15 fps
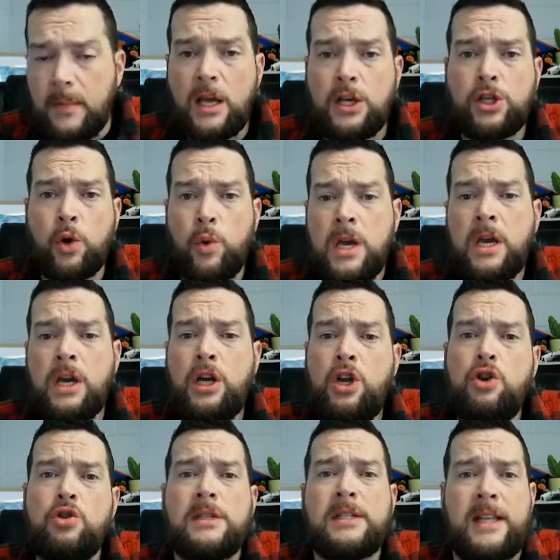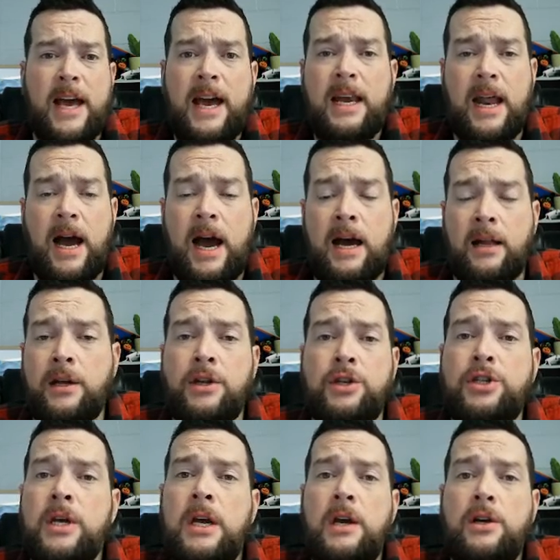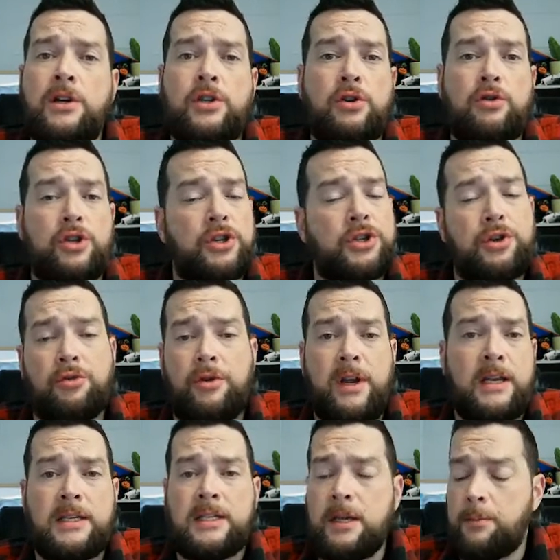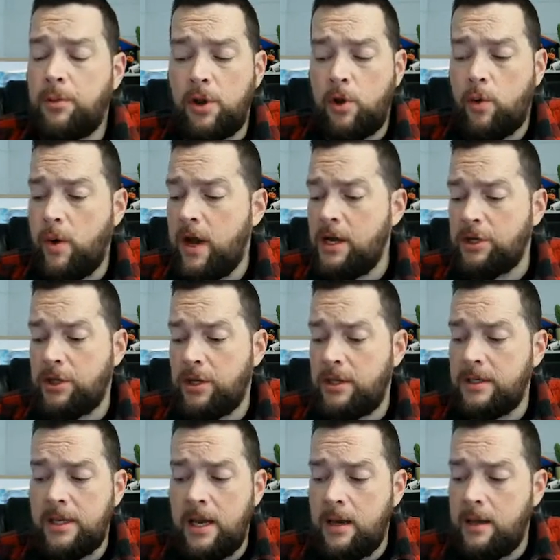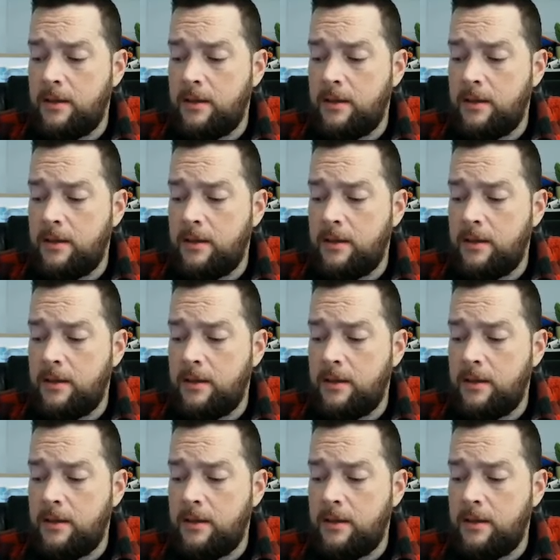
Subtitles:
So we can use that knowledge to just create simple equations.